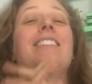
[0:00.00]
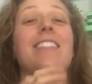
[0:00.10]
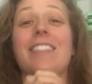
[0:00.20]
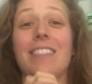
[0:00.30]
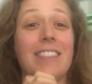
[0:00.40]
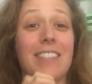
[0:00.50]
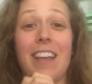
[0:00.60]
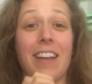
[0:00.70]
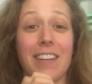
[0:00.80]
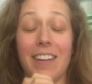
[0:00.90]
just
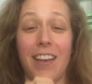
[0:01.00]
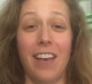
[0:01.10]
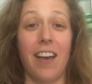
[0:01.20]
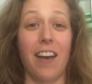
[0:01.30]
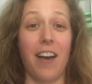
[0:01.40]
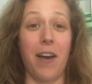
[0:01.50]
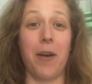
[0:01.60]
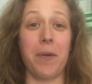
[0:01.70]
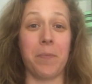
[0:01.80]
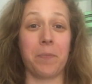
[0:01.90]
insane.
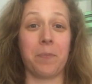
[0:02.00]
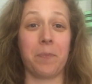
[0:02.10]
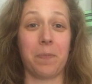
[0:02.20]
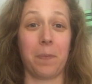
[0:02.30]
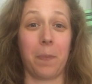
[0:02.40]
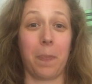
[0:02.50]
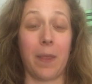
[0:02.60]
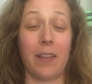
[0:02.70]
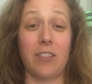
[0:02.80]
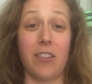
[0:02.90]

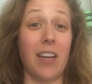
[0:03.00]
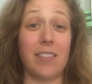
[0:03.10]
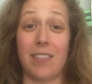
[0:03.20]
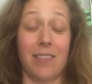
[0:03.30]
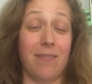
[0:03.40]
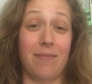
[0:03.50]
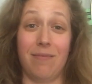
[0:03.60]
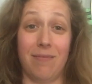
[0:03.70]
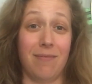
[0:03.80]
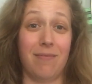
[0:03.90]
So that's
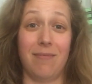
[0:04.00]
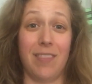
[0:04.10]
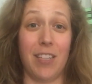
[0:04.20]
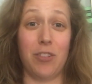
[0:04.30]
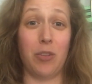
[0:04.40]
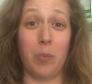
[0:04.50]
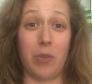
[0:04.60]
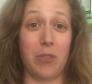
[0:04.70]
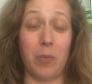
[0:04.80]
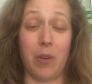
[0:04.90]
super,
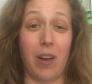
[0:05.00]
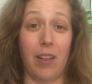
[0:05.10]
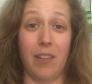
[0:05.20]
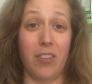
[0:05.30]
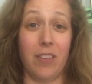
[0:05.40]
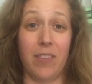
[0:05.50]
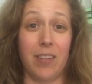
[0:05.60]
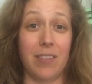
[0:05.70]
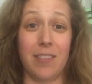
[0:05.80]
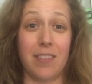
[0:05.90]
super high level
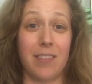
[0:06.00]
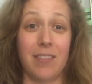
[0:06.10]
advanced.